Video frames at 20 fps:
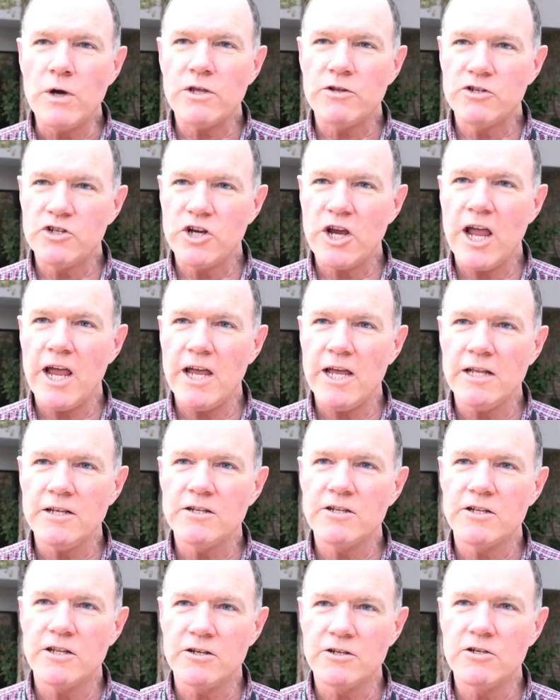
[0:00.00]
with
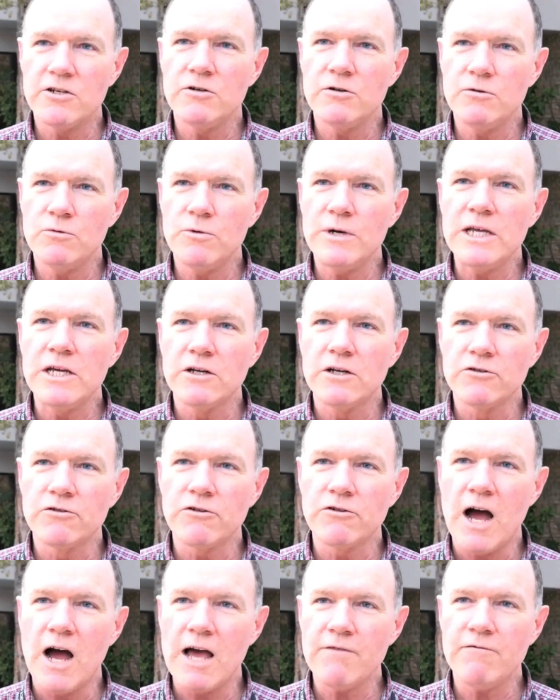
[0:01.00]
chains, the two-wheel
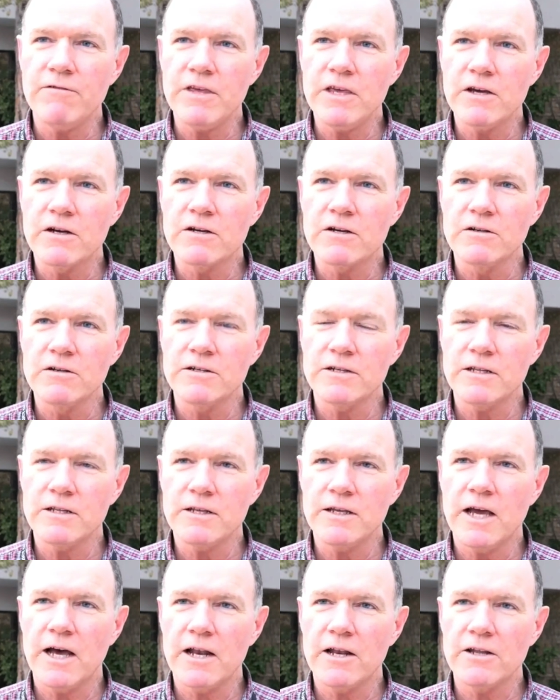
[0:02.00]
drive vehicles at
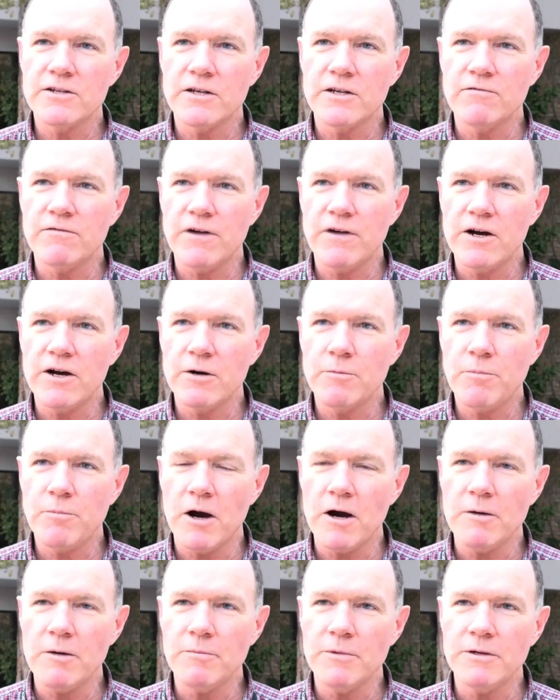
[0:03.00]
the Ellison Fire
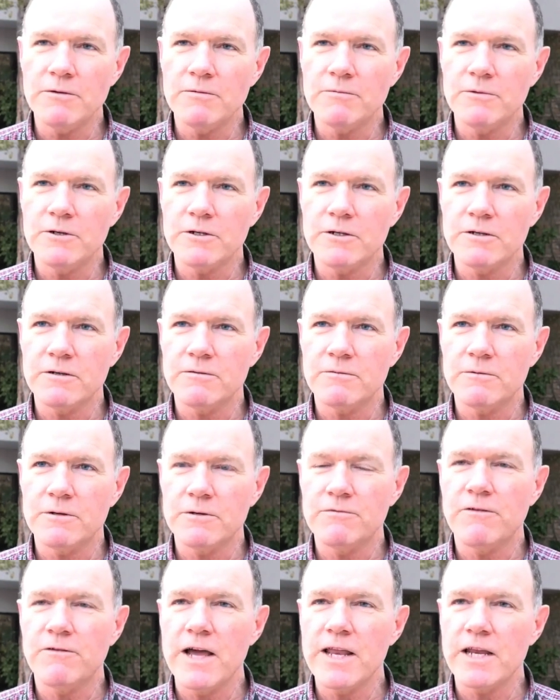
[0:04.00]
Department
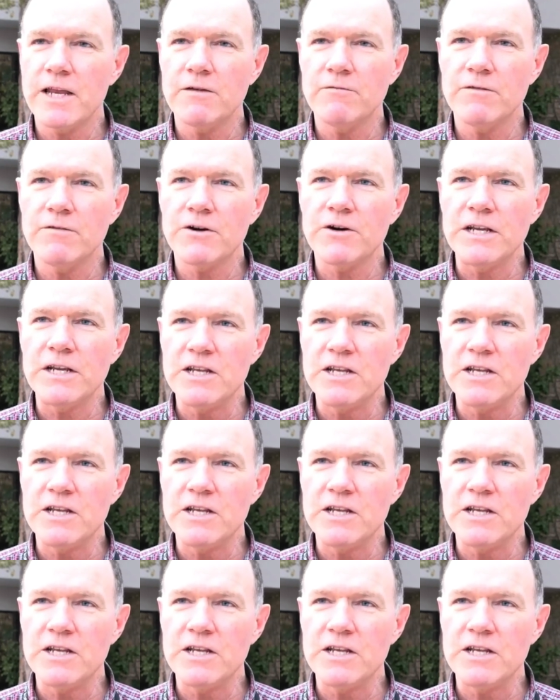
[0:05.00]
were finding it very